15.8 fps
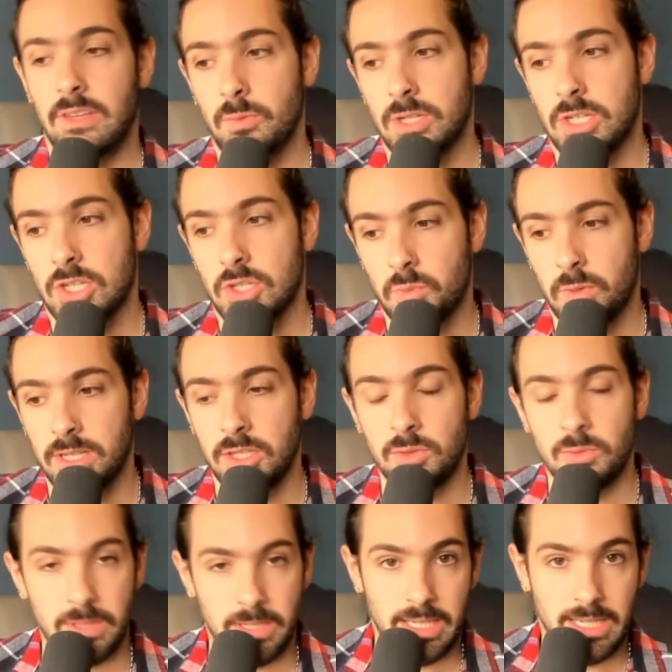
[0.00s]
which is what you
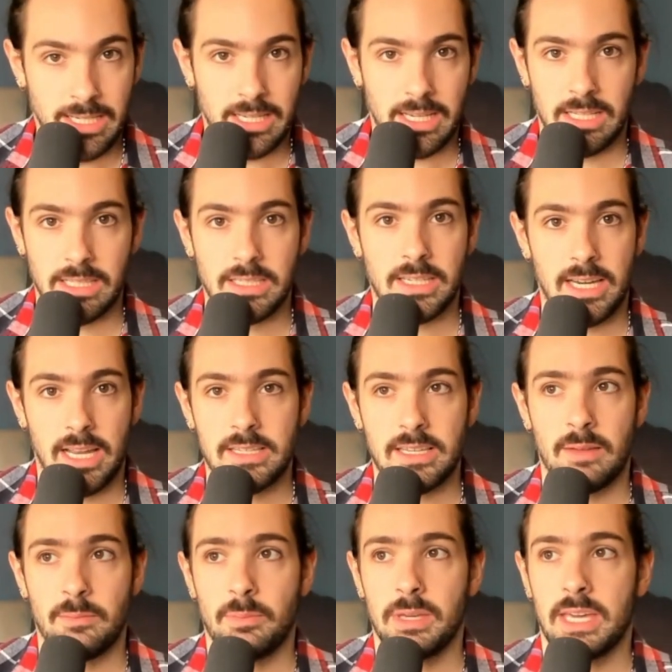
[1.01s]
need in today's
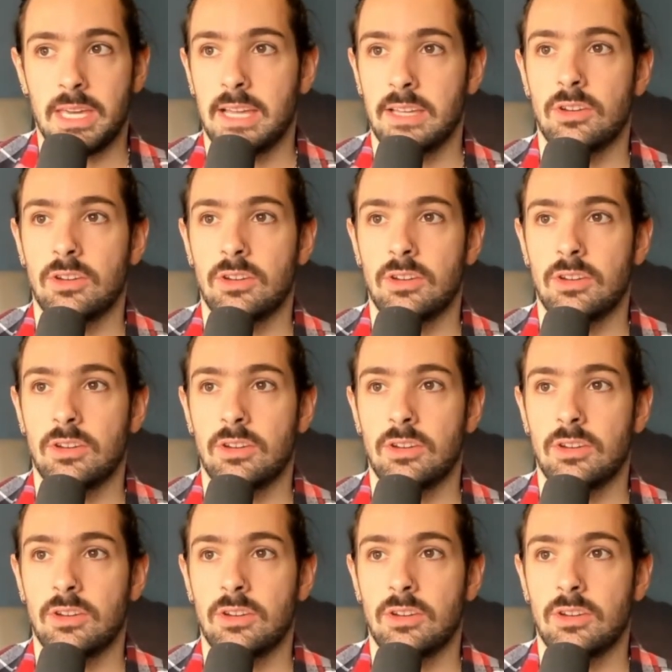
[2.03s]
NBA.